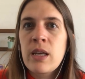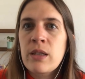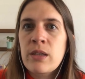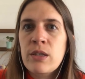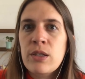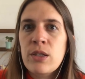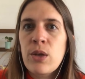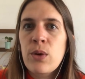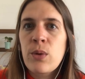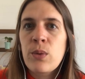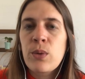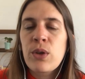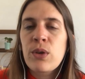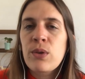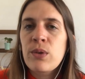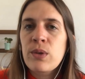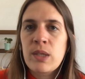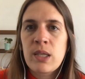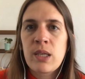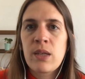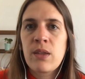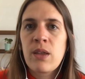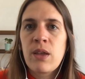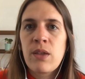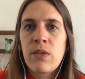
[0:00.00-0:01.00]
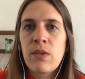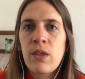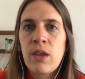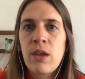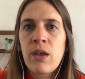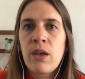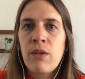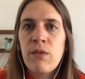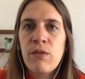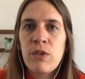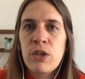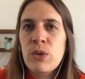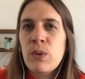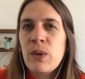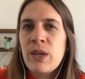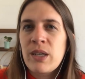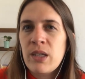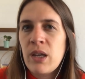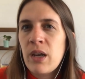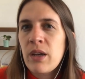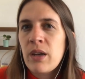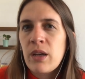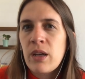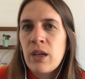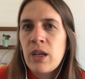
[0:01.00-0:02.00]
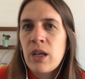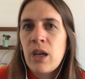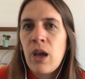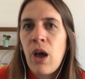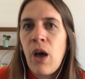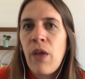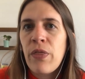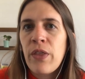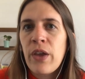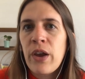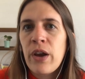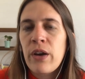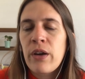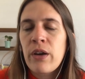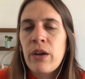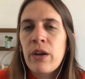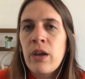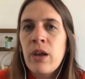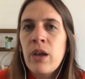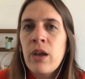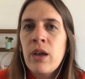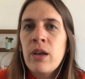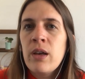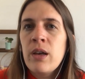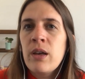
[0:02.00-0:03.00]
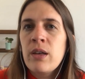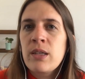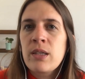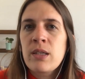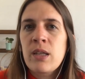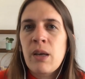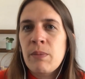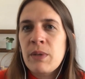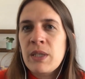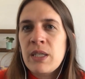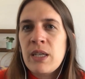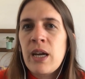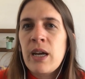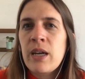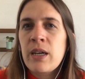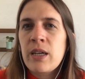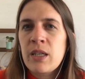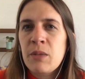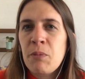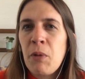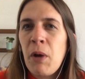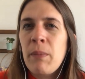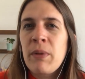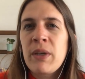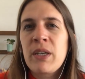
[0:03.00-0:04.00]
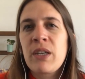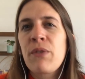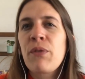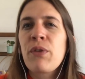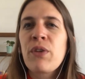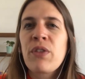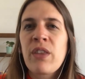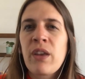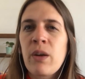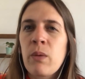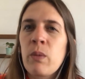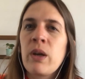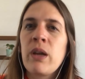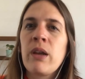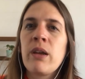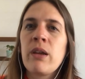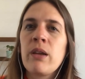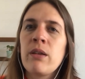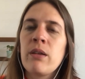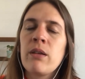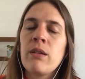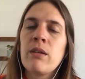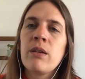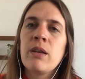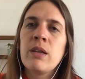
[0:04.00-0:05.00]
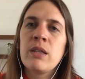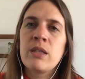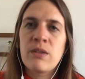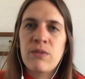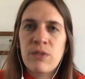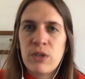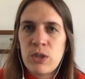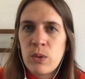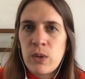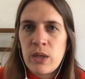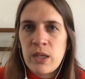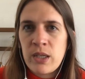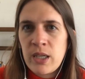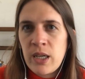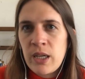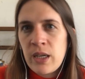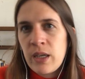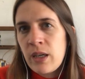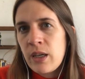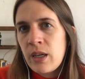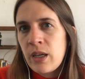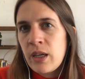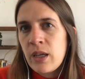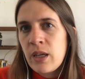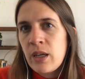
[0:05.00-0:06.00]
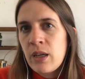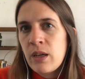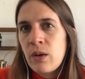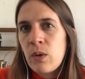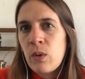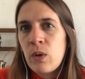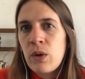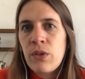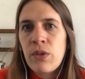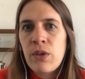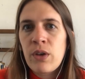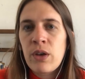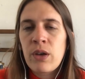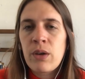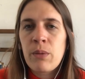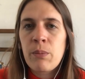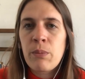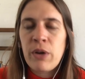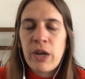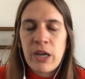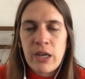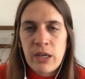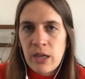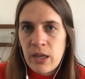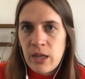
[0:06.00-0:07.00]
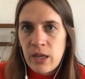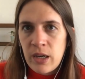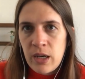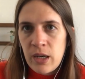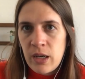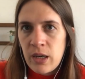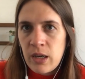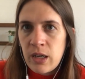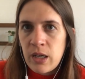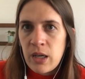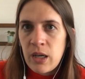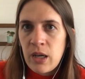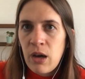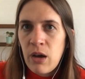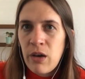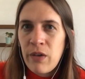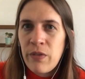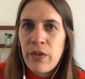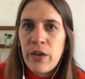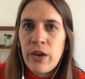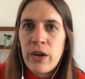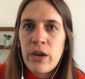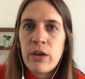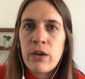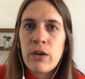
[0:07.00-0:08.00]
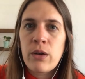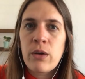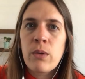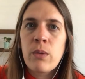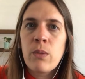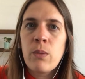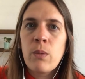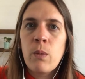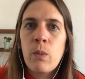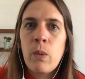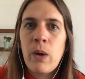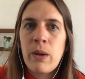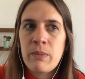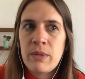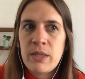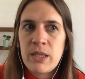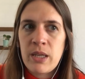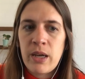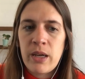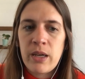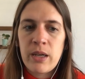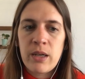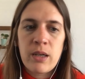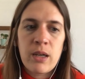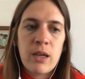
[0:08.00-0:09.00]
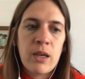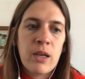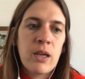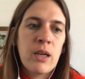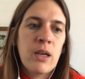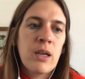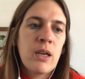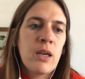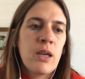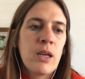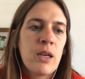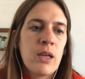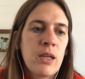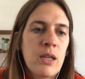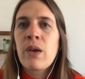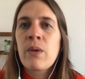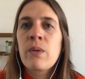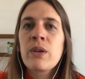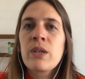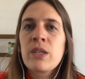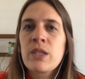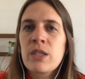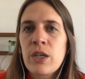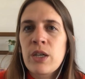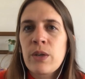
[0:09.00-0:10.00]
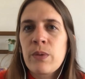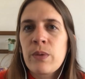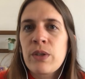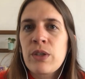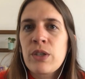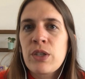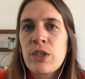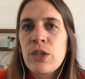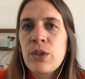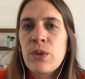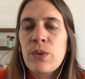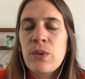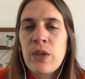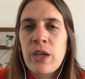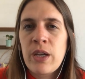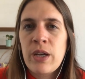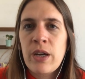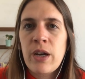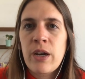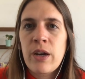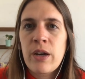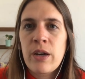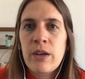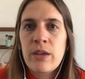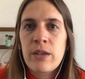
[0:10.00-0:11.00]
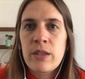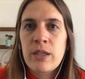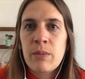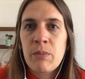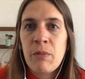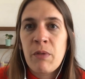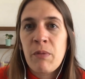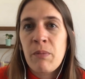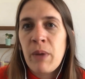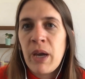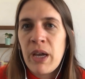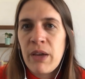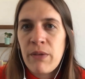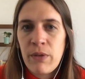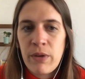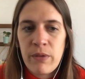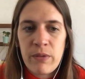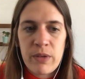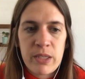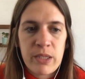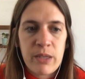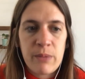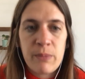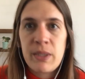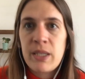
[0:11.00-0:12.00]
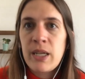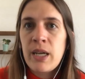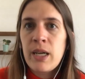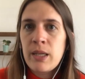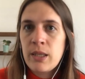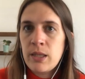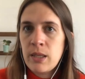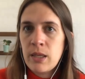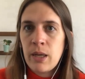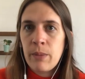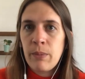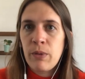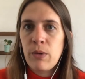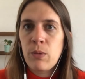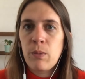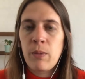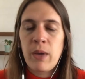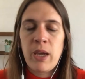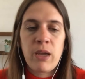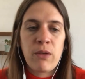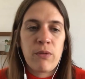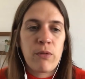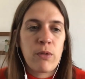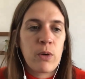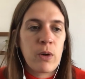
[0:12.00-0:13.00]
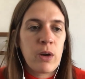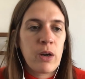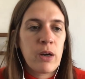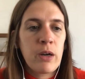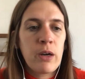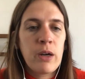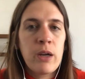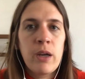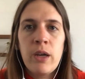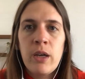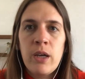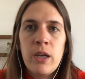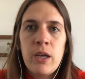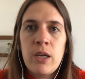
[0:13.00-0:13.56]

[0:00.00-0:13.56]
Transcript: And so you'll see that the visual identity on their Substack is probably different than what is the visual identity or the brand identity on their website. I want to start with two that are some of my favorite Substacks that I both pay for.